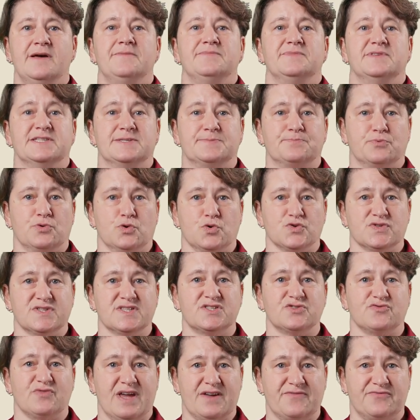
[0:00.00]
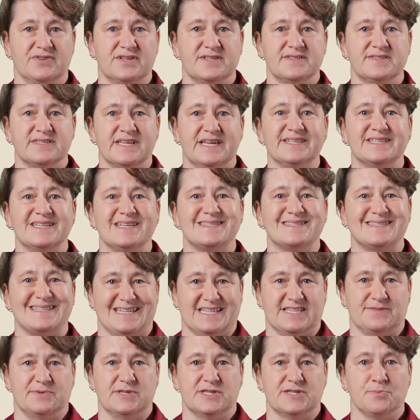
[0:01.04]
This process reference and
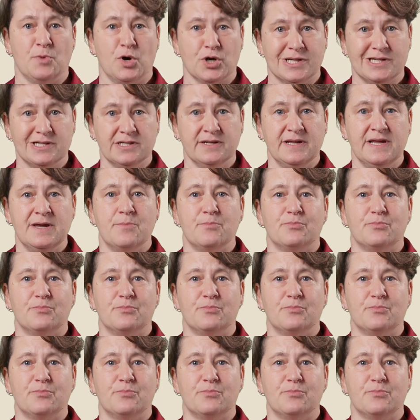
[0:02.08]
assessments model